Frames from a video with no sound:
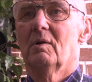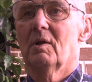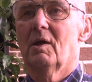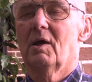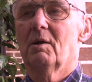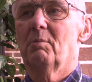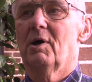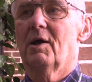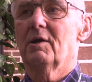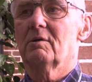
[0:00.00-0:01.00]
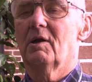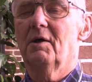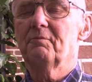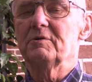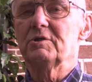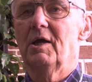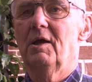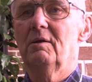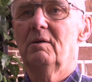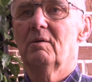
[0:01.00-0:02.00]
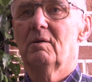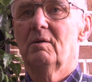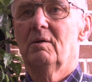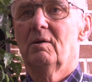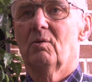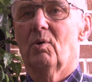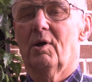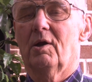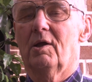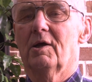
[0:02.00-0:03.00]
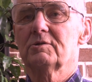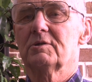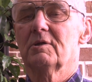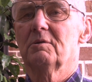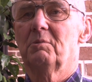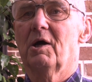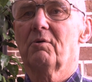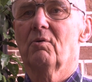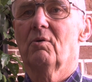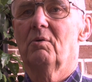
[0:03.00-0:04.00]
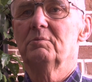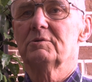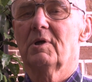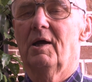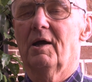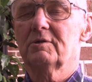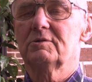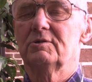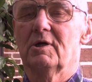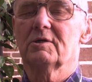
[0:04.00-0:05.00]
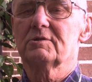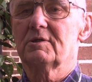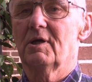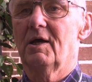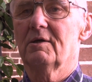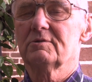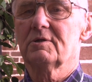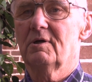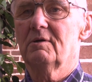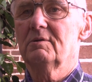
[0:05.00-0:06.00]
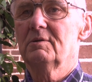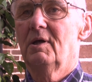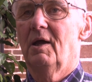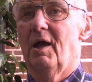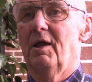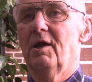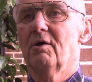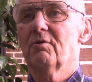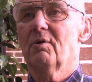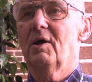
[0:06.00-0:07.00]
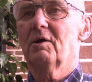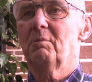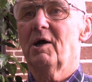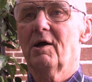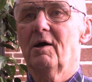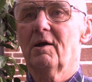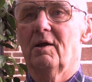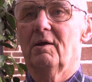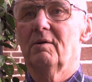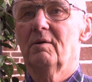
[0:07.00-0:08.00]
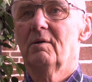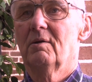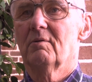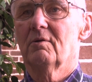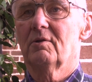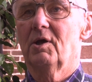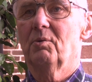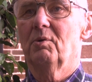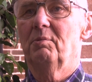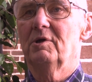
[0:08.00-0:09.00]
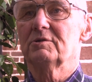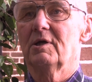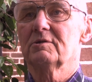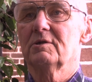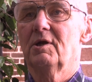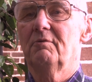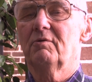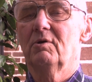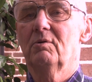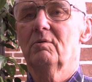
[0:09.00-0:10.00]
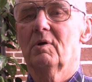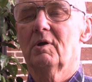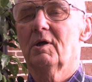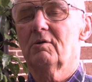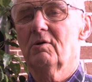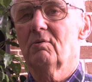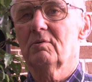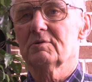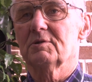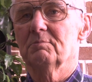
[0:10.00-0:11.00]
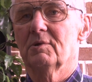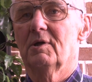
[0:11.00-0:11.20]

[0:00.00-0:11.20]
Well, antibiotic glyphosate, when it gets to the microbes, acts just as any other antibiotic that they would be sensitive to, and it totals them.